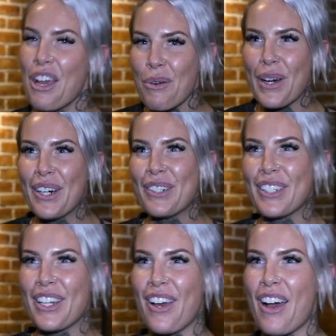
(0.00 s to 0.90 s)
Well,
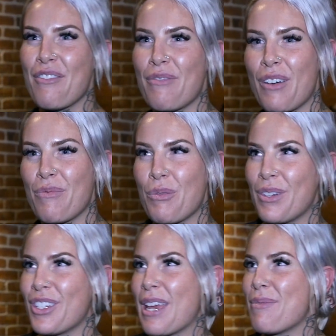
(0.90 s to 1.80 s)
you know, I'm the
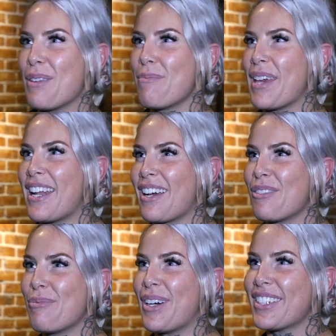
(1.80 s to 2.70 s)
world champion in bare
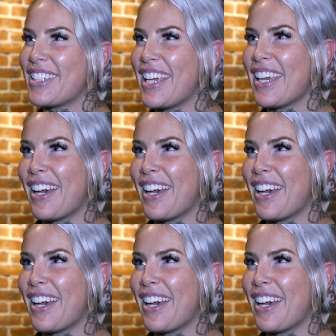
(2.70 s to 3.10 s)
knuckle boxing.